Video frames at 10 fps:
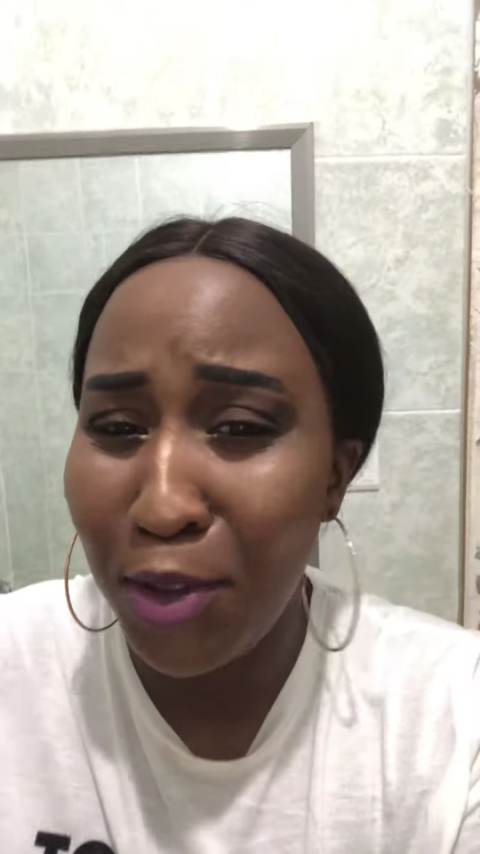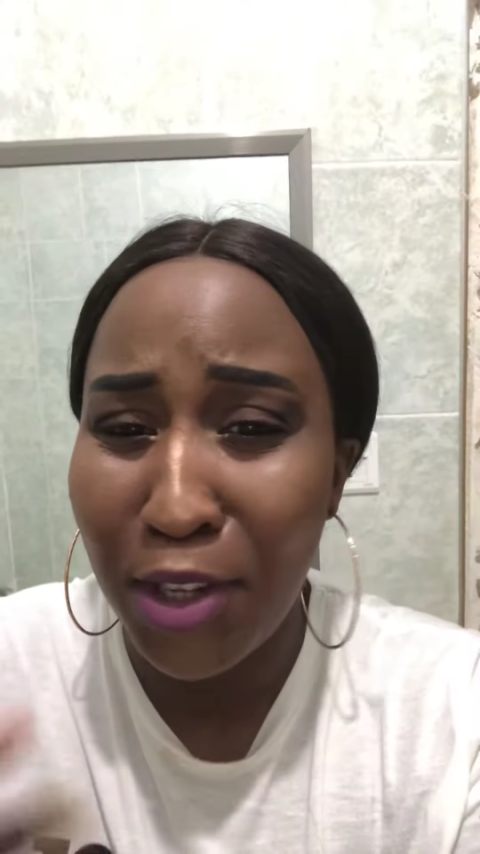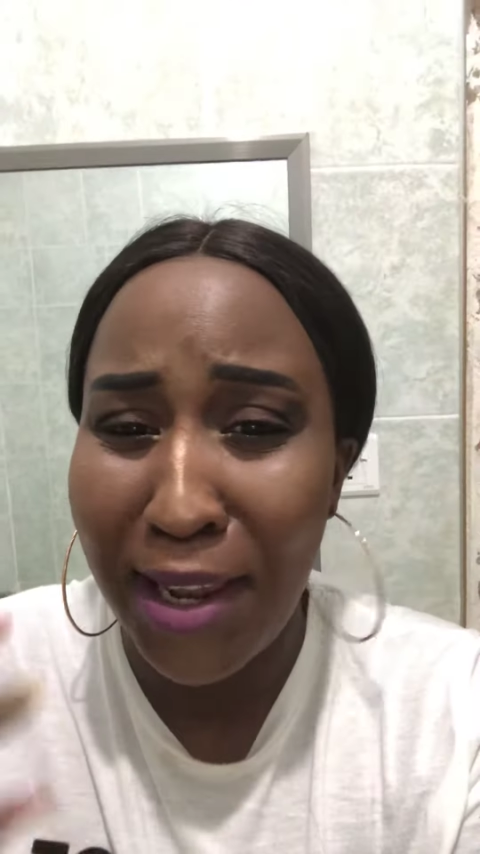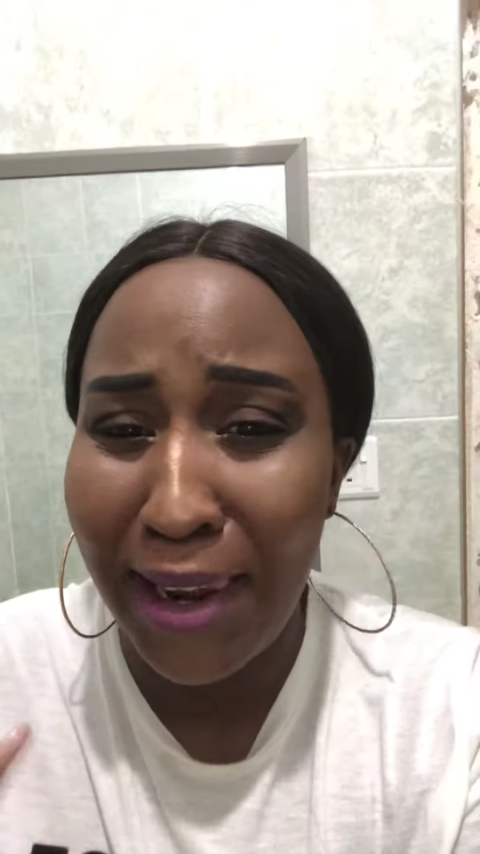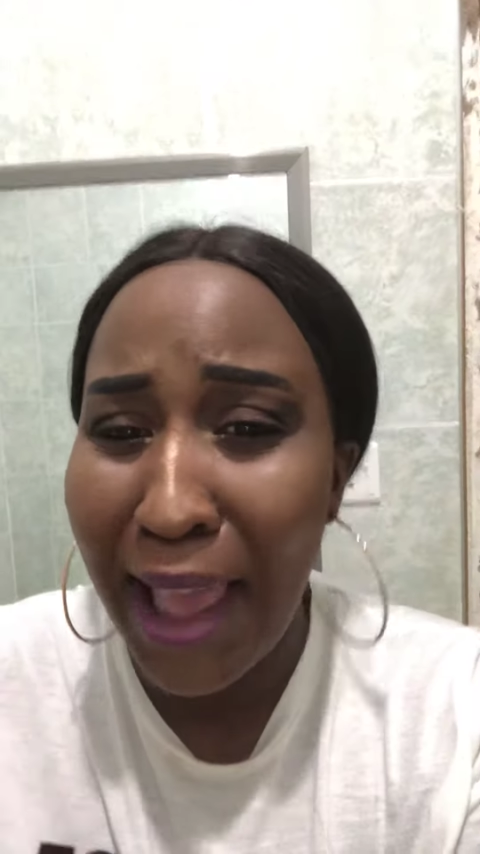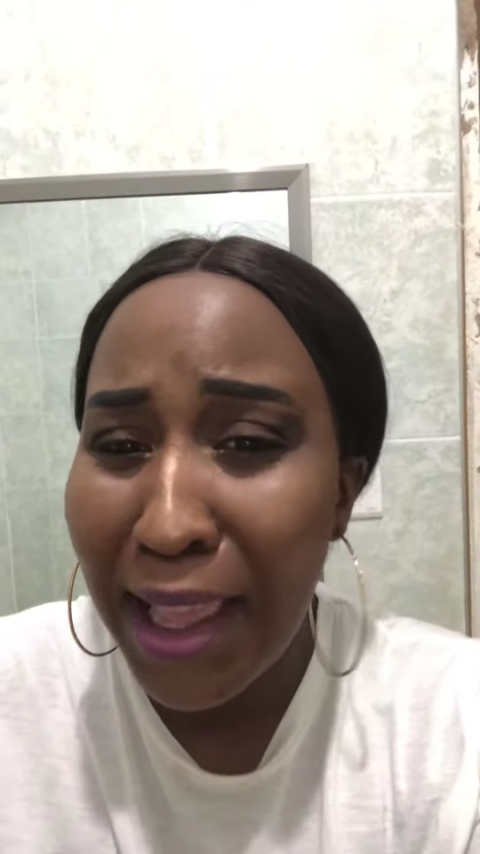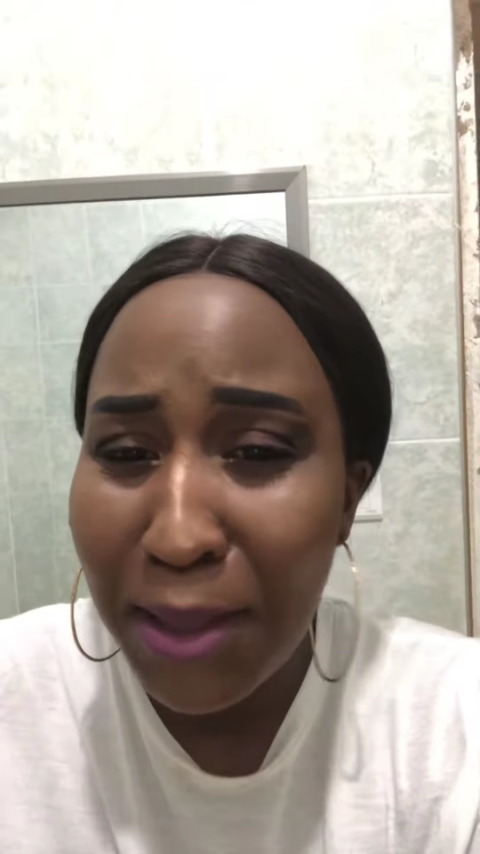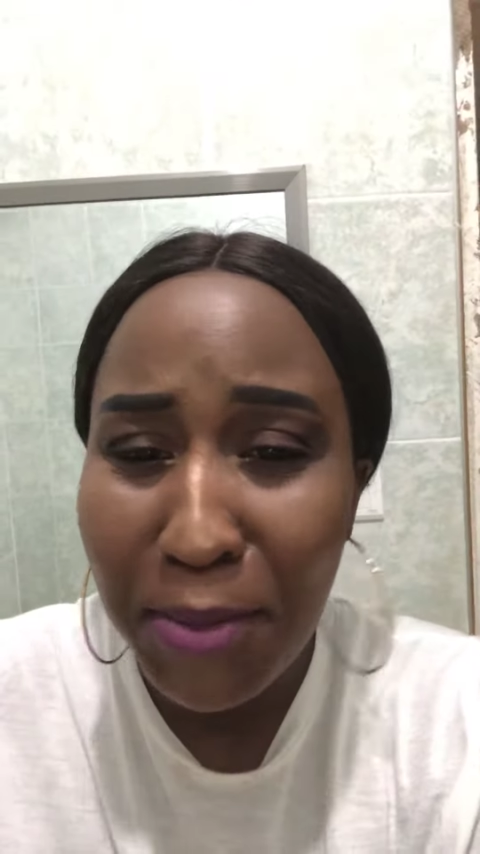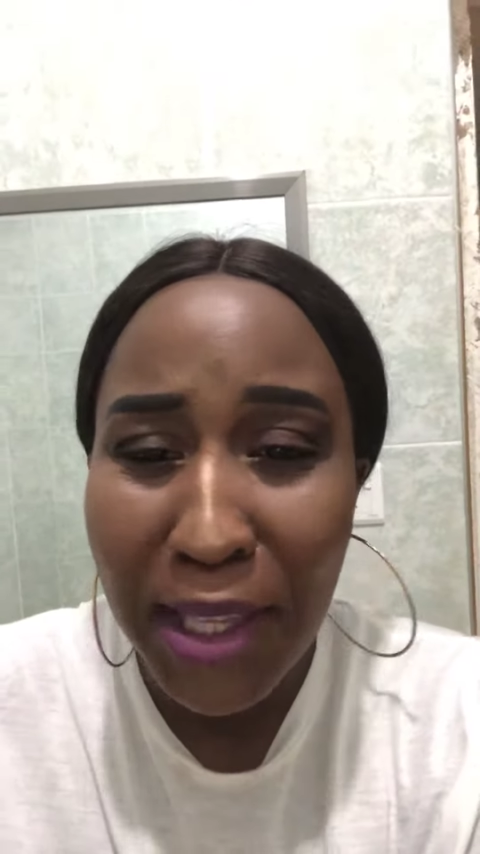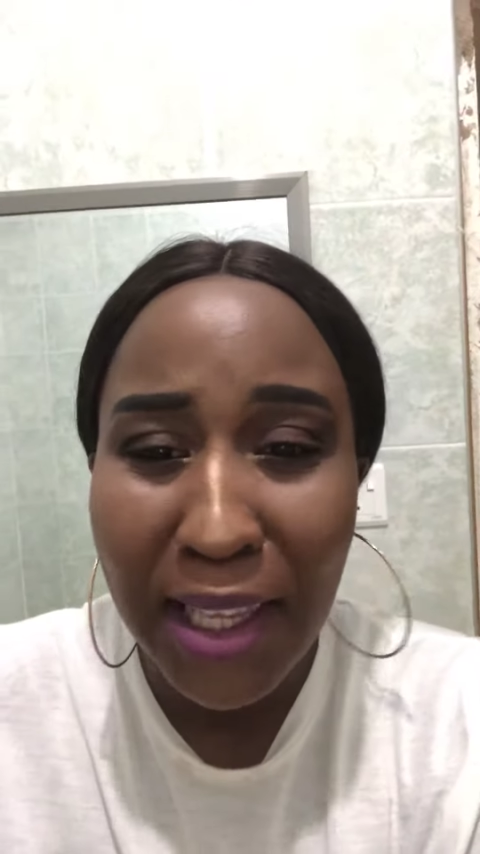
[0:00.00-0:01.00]
gonna
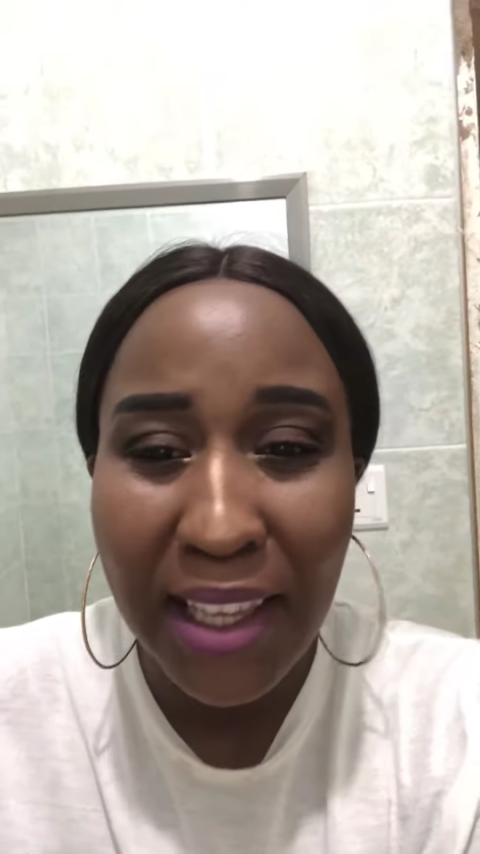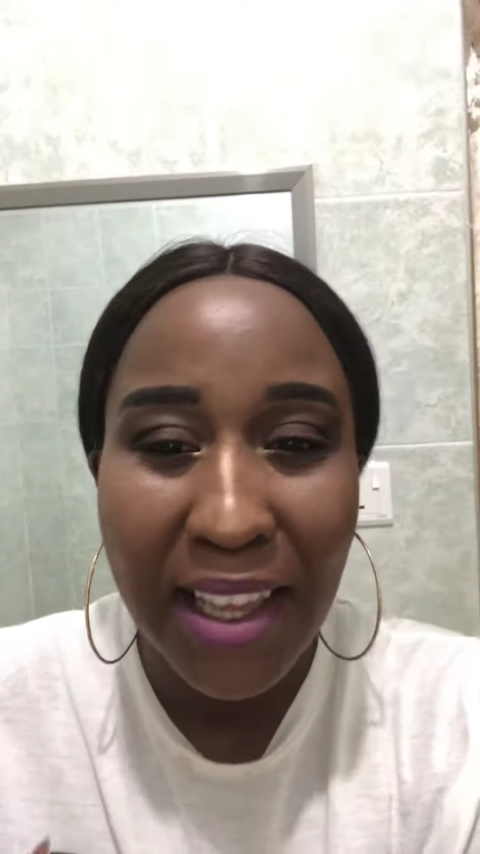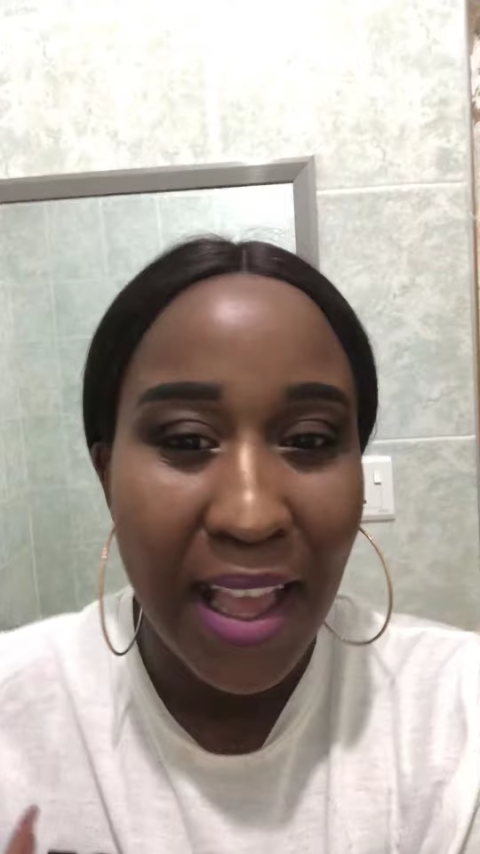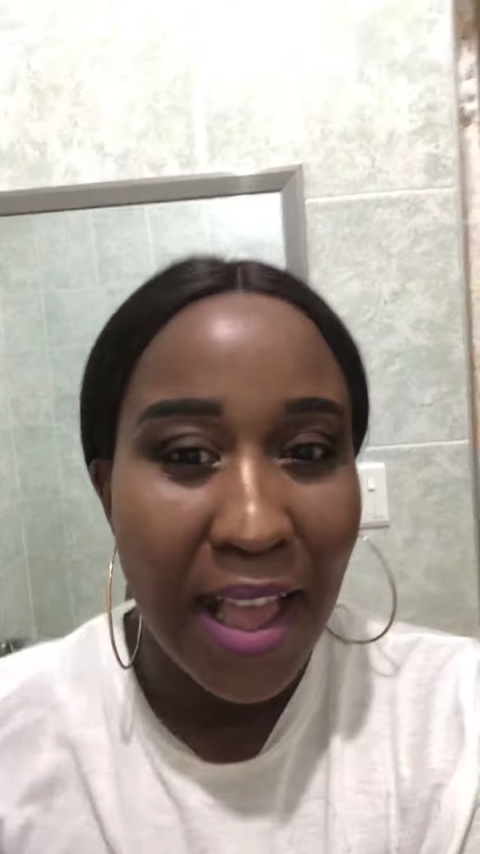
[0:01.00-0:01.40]
like me?